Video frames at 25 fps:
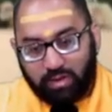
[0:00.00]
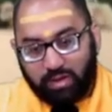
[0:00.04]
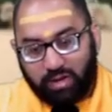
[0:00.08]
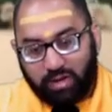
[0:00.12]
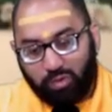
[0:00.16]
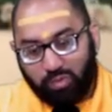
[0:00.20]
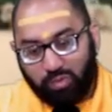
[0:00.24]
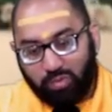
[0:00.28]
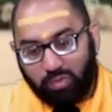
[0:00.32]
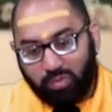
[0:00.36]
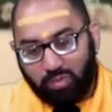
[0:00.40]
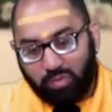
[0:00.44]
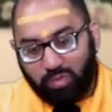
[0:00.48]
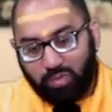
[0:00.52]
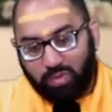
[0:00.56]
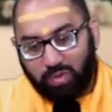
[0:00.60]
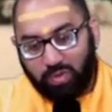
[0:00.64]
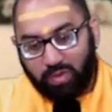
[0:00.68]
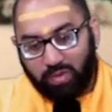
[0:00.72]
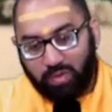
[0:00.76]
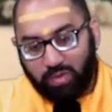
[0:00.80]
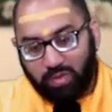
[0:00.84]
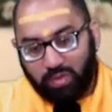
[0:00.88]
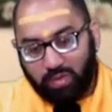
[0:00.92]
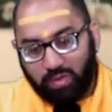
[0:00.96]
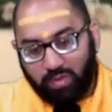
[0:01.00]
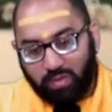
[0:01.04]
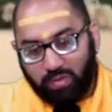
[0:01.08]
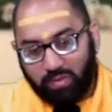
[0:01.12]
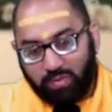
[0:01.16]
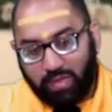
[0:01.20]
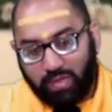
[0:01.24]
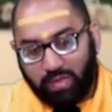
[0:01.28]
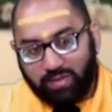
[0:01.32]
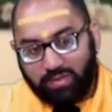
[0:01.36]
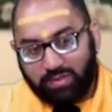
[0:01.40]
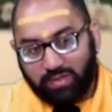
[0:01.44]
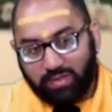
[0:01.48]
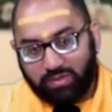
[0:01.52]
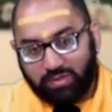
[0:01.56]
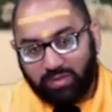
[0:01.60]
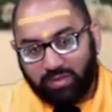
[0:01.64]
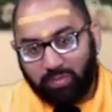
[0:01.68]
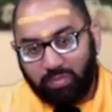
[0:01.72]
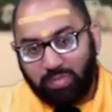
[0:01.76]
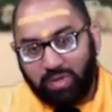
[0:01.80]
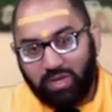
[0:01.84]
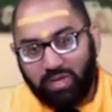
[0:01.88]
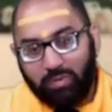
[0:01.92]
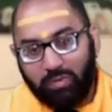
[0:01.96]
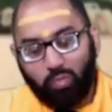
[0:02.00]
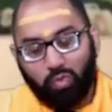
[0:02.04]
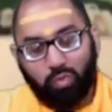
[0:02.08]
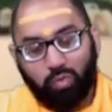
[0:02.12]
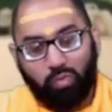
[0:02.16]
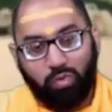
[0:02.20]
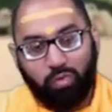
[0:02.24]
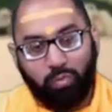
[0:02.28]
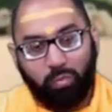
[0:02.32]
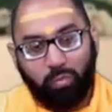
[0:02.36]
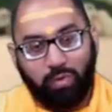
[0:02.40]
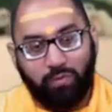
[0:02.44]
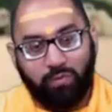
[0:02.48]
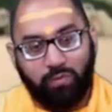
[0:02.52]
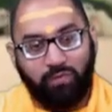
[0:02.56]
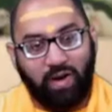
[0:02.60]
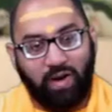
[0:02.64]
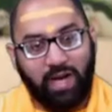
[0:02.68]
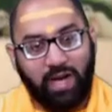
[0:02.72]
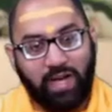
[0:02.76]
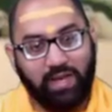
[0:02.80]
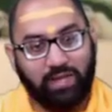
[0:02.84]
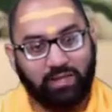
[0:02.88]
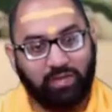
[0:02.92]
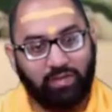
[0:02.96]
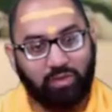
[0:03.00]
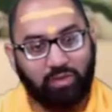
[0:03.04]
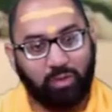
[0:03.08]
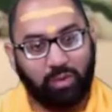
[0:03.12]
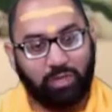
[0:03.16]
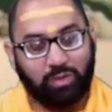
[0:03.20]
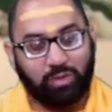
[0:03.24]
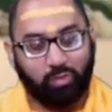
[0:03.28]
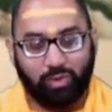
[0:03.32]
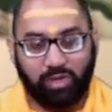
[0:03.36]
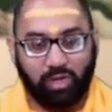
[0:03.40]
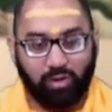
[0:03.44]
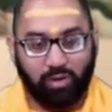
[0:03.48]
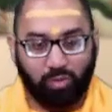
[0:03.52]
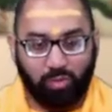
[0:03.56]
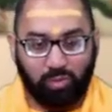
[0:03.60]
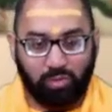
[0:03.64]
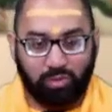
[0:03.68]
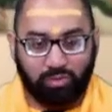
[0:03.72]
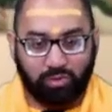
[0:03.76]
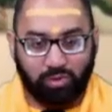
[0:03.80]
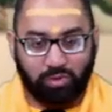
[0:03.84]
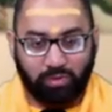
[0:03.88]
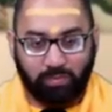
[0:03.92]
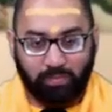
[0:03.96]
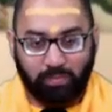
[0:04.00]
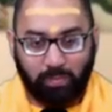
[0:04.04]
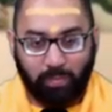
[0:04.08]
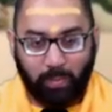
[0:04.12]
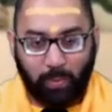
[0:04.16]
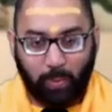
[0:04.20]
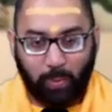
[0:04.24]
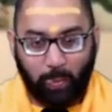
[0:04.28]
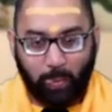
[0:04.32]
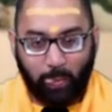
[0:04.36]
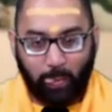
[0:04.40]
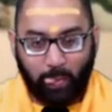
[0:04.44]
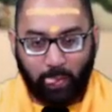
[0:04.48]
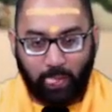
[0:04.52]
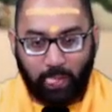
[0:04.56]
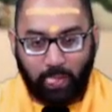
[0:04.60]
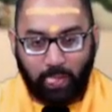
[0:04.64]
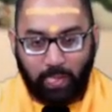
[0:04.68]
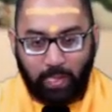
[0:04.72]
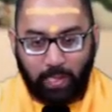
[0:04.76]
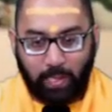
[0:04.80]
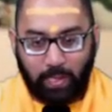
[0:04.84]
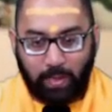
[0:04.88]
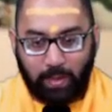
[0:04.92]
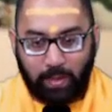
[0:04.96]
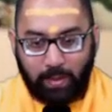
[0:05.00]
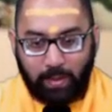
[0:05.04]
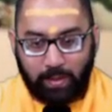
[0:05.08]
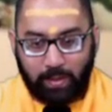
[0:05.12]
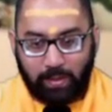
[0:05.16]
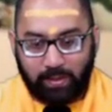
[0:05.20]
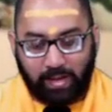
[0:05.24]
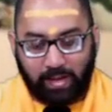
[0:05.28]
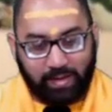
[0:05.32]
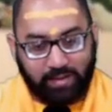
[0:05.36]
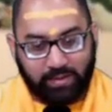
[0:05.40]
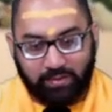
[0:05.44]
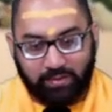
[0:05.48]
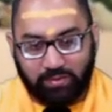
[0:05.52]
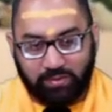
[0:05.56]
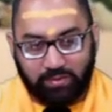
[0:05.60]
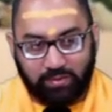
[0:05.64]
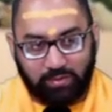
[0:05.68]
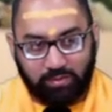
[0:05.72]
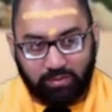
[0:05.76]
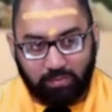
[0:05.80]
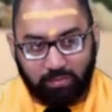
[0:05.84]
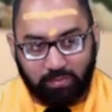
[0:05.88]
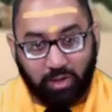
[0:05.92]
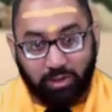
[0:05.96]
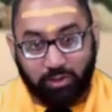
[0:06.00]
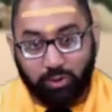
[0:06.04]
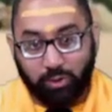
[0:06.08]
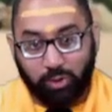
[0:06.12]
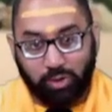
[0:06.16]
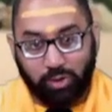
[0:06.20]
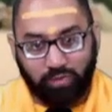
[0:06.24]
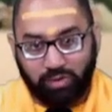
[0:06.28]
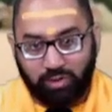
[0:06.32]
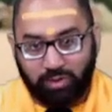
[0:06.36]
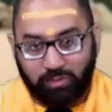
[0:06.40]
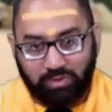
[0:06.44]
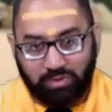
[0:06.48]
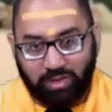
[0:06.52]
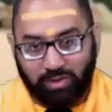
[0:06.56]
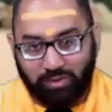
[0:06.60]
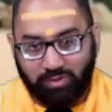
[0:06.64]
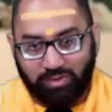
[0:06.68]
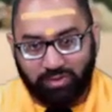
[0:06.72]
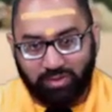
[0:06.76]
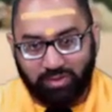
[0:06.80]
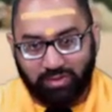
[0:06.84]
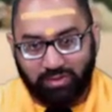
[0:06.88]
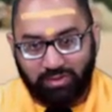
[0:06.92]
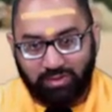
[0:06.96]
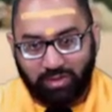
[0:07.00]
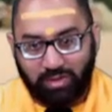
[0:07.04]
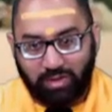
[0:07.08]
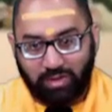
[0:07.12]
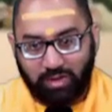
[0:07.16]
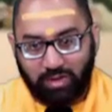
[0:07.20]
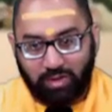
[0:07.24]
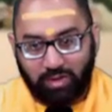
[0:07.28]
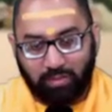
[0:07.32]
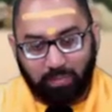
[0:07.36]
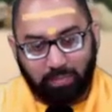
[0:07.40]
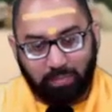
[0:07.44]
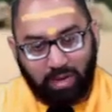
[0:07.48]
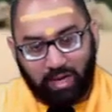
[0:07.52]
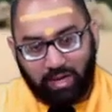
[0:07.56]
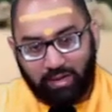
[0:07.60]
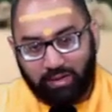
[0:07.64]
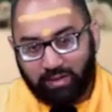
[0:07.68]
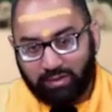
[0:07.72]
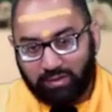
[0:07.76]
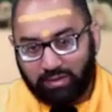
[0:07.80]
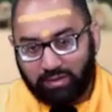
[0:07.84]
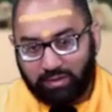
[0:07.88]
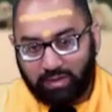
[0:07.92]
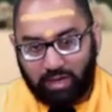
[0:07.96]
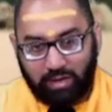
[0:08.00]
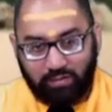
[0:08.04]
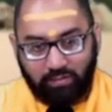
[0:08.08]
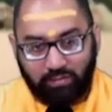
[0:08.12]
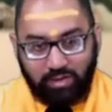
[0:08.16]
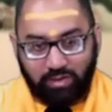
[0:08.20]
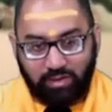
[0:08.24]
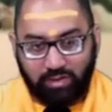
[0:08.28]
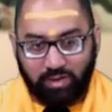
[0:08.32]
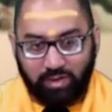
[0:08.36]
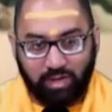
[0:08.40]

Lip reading: Now, that doesn't mean we're more refined, though, as we get older. As Bhajagovindam tells us, Balastavat